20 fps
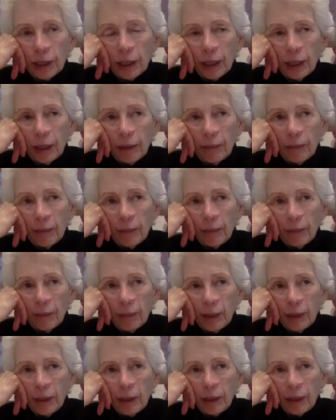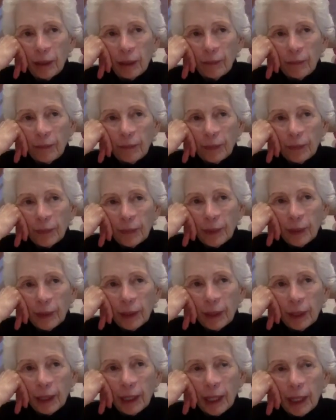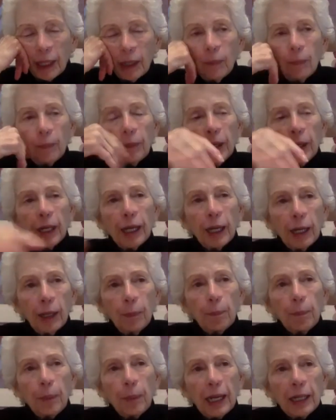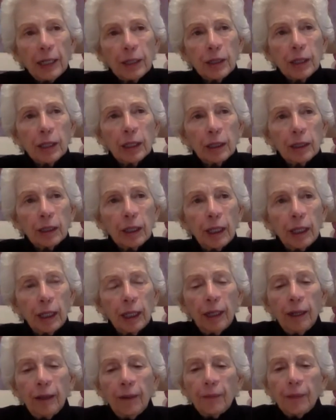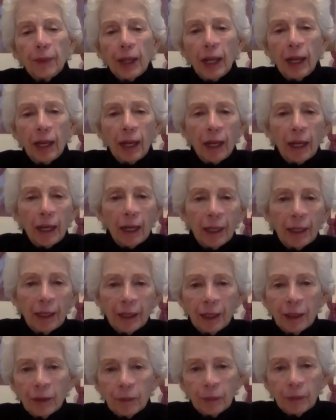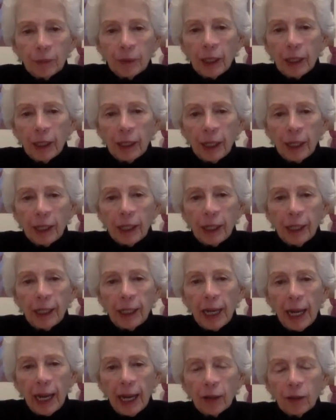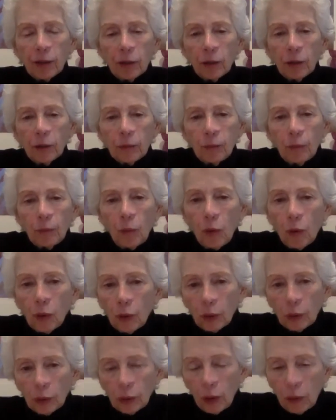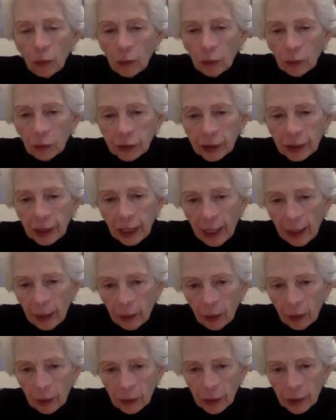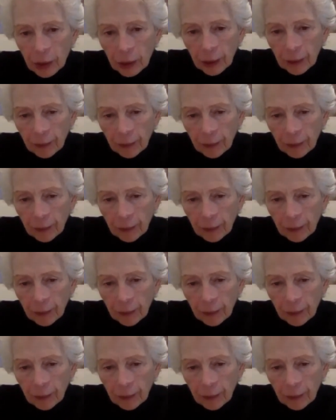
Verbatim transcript: um, he he basically it he handled more local sales.